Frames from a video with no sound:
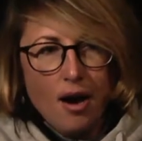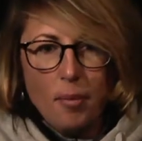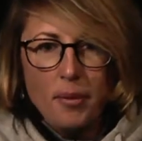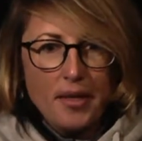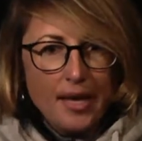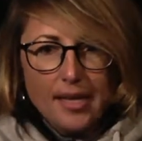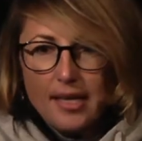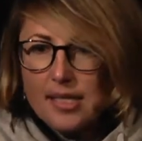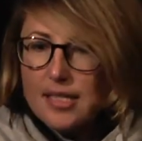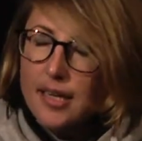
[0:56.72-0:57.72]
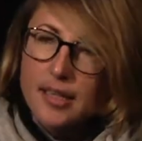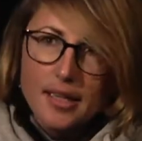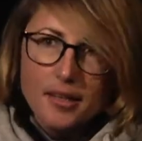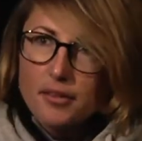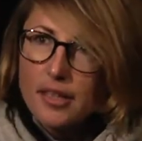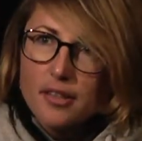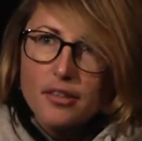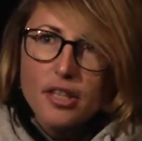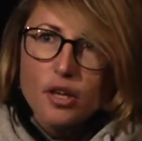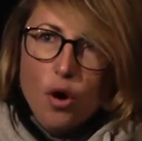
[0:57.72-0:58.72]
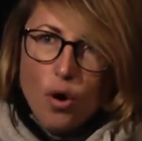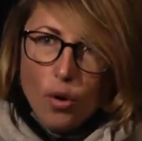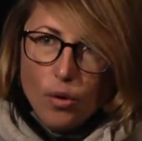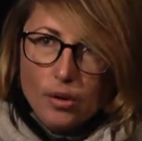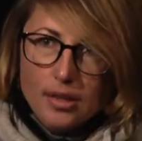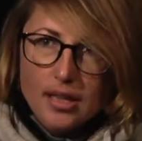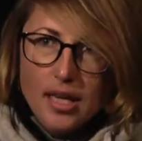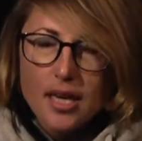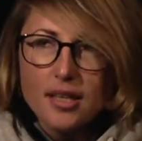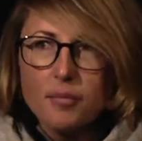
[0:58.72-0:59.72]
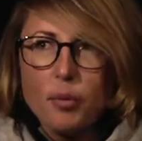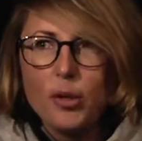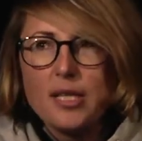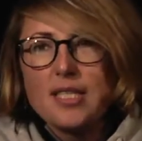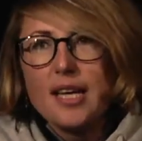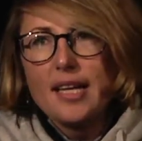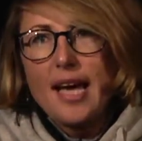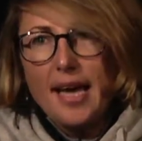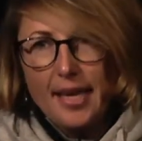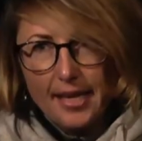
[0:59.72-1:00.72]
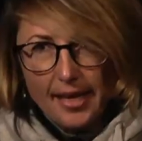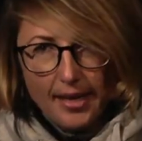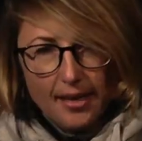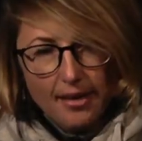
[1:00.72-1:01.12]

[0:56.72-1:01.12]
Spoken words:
But then it started getting really, really cold. The body started aching